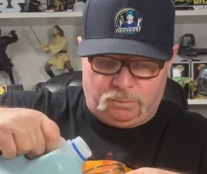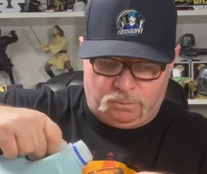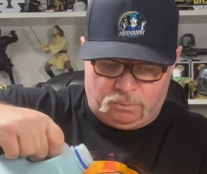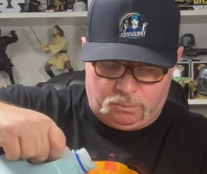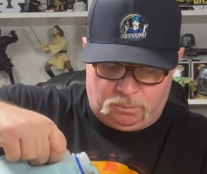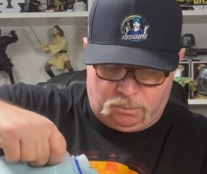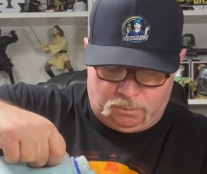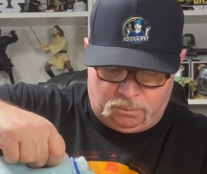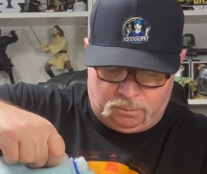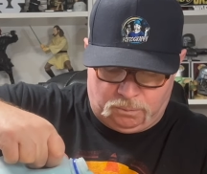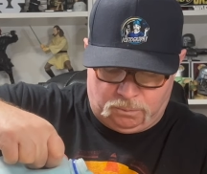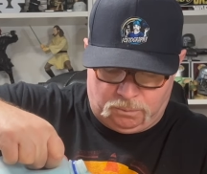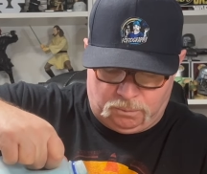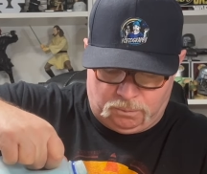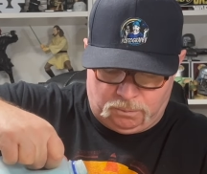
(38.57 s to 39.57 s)

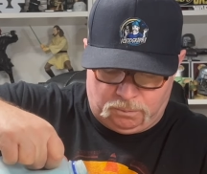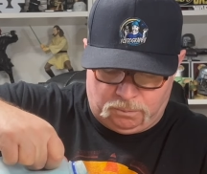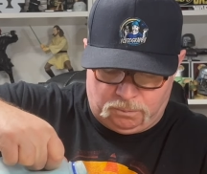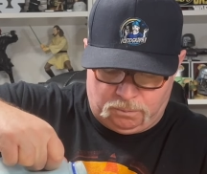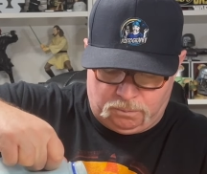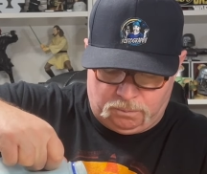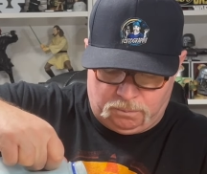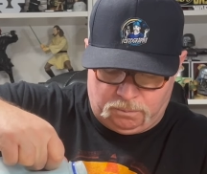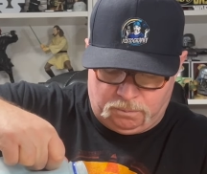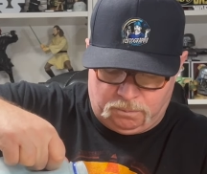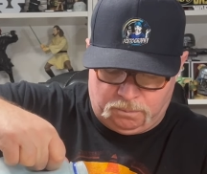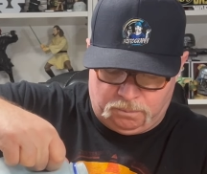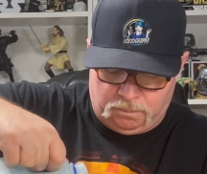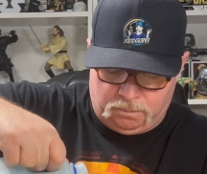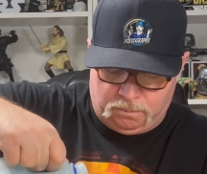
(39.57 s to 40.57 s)

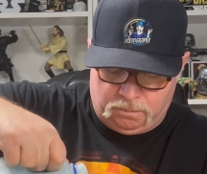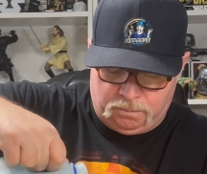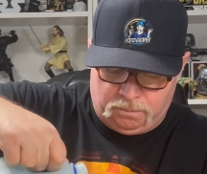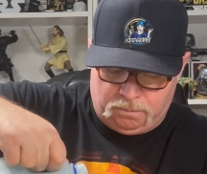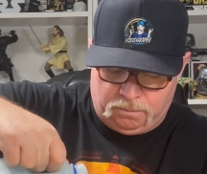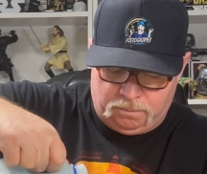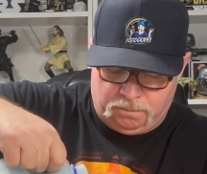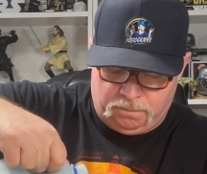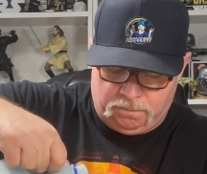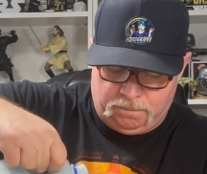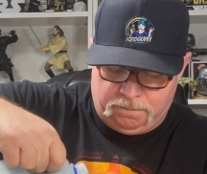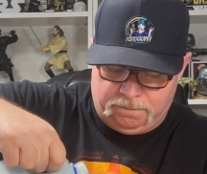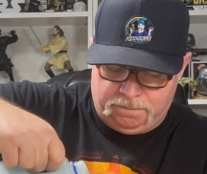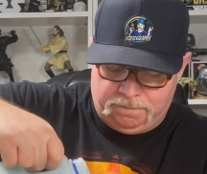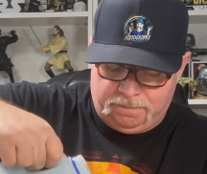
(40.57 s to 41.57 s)
(no one is talking)